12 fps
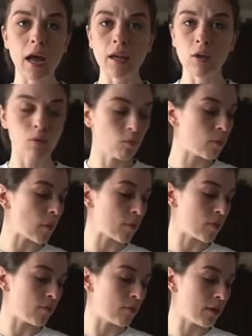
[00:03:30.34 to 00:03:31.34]
I don't
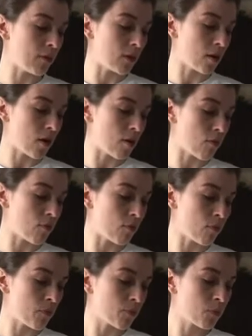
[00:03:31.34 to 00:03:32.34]
remember the flavor of
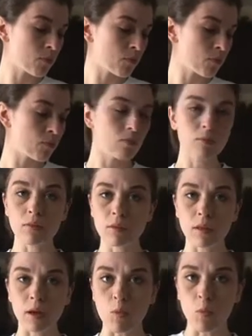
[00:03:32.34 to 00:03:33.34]

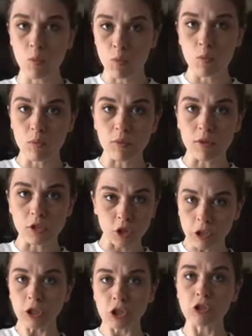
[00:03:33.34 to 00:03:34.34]
like the
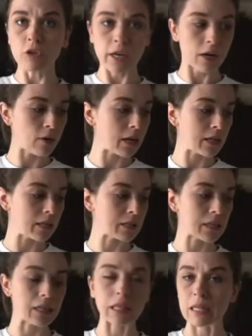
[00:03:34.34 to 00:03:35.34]
traditional Gatorade. I think
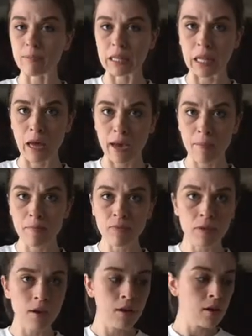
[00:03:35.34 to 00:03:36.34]
it's like a lemon lime.
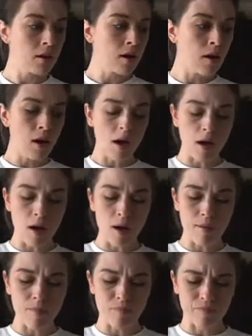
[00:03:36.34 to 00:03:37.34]

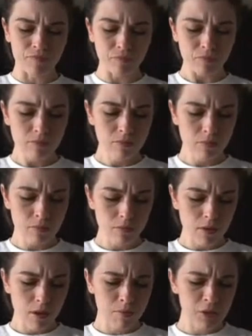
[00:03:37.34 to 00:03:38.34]

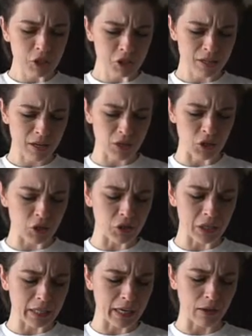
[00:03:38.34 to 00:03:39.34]
But just a
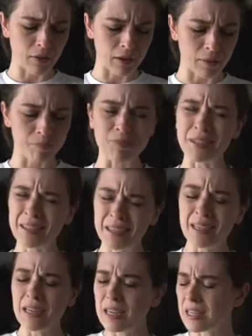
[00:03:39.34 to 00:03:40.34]
good Gatorade.
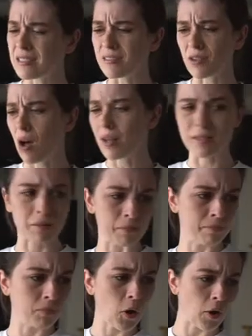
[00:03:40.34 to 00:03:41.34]
This is awesome.
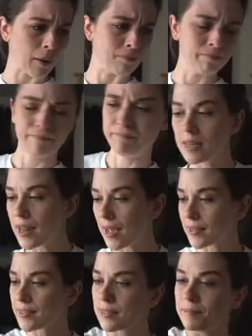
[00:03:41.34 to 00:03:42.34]
Okay, next.